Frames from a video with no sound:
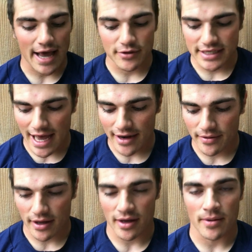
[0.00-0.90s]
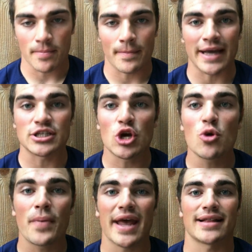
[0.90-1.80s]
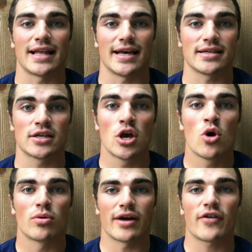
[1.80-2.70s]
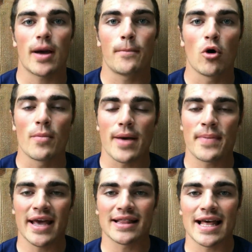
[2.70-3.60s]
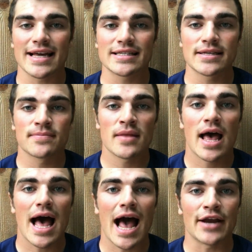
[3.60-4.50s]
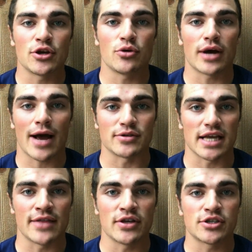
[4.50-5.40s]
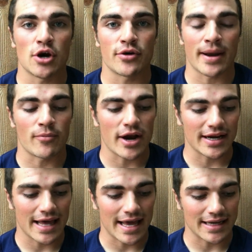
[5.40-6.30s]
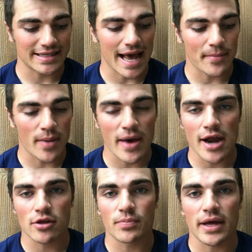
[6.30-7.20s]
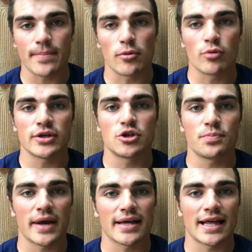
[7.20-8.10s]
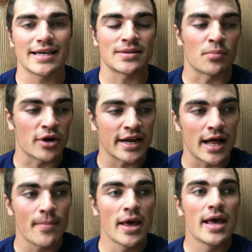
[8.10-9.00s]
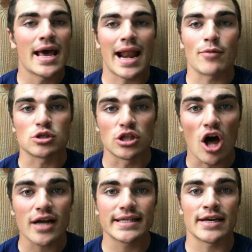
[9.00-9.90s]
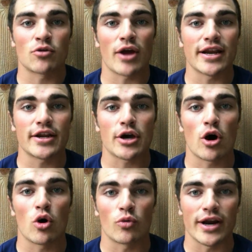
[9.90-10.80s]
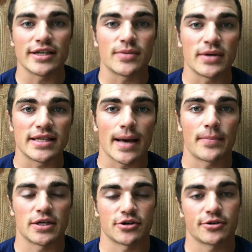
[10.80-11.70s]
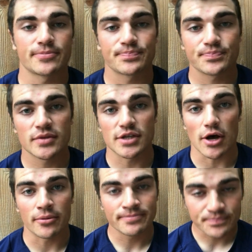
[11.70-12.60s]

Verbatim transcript: I always had um, my two pant legs. Whenever I pull my pant legs, I knew I was in the zone and I'm ready to hit. I tap my bat on the plate, pull my two pant legs and bring it up, and I was locked in, ready to go, ready to beat that pitcher. So